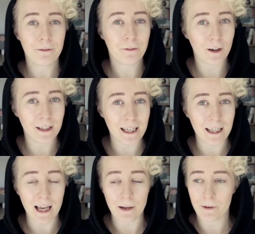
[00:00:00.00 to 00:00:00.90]

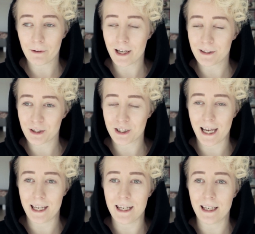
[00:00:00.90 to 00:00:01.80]
funny and very
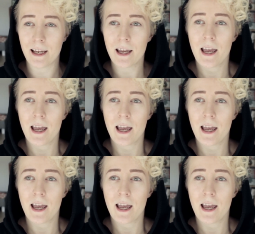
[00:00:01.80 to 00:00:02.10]
entertaining,